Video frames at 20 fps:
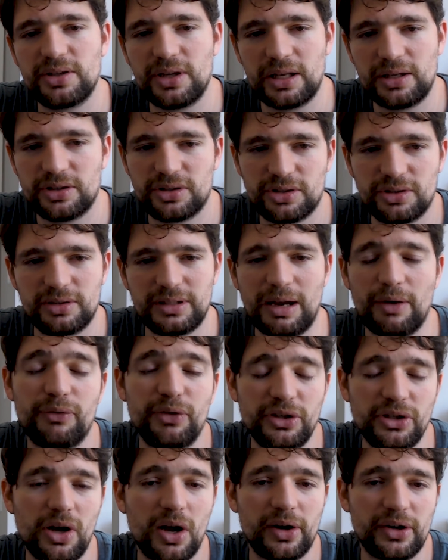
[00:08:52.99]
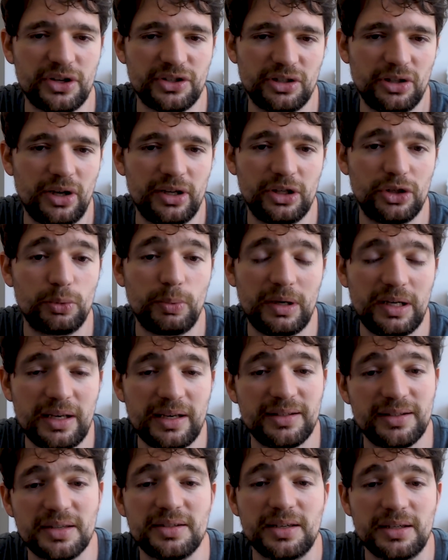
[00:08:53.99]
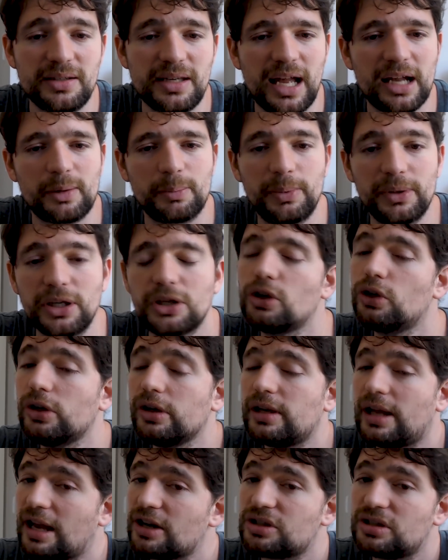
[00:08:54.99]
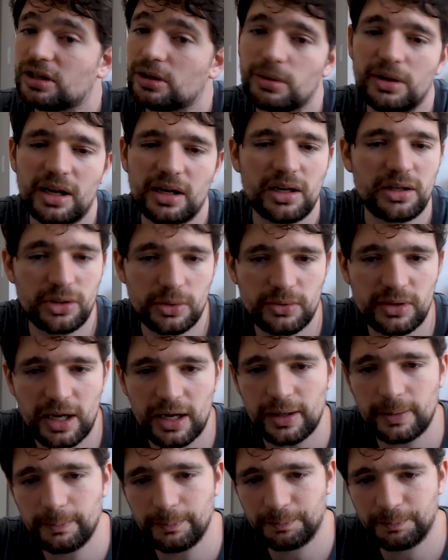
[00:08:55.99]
It's definitely not going to slot into any existing deck, but it could actually create a new deck.